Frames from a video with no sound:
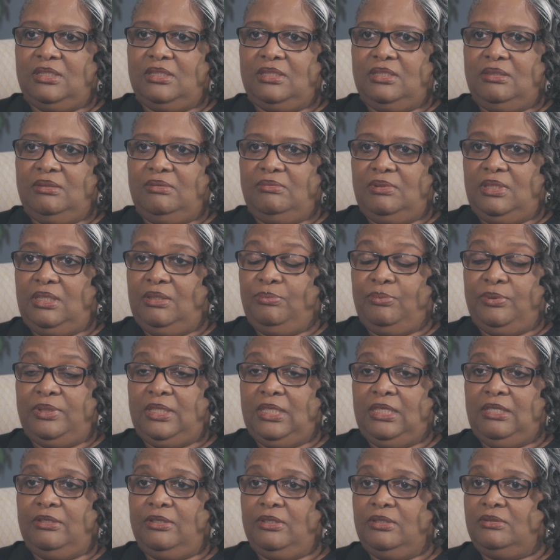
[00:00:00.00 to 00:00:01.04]
it would
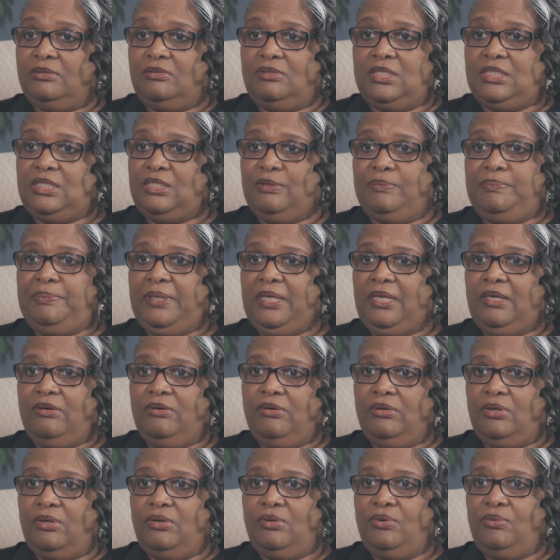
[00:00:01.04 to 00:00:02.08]
either disappear
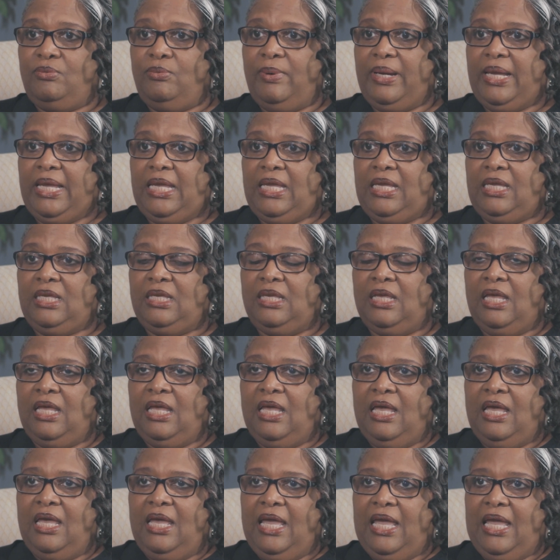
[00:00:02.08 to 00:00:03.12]
or go away.
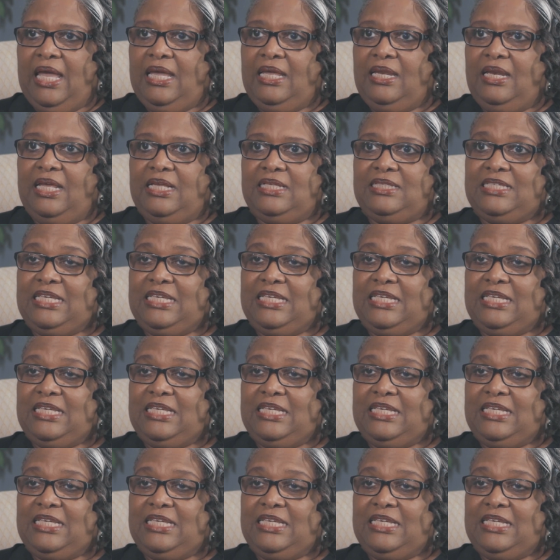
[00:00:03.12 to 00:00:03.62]
And at